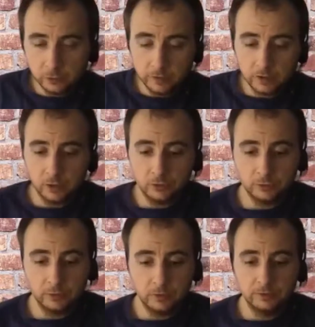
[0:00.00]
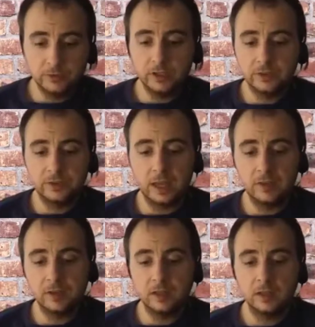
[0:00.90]
During costs, we're obviously
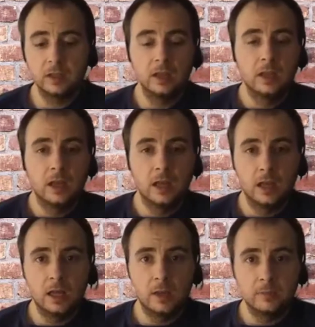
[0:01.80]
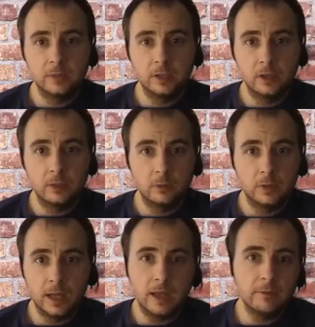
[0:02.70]
assessing,
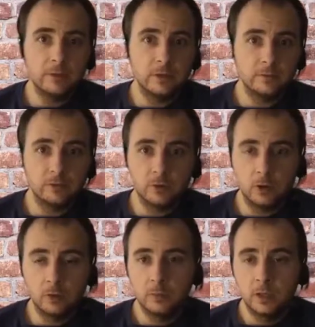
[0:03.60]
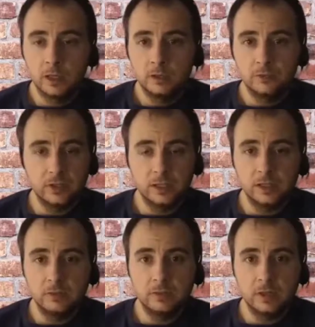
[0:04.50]
everything from
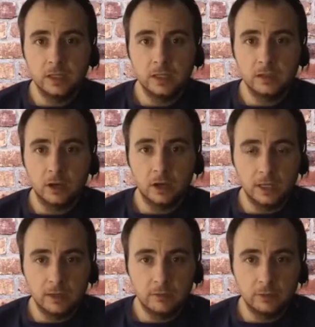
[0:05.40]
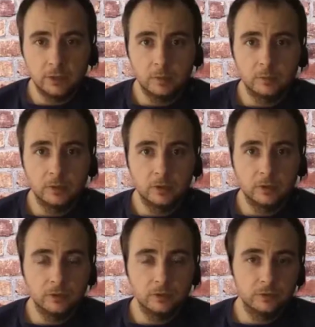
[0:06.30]
GDV, the high level
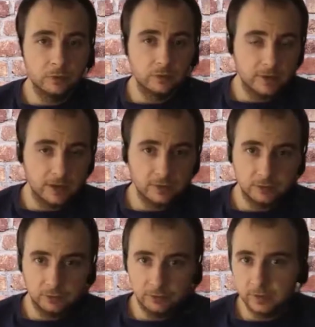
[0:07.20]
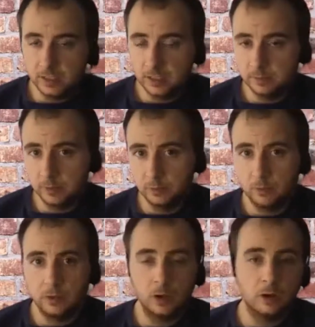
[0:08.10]
numbers, professional fees, build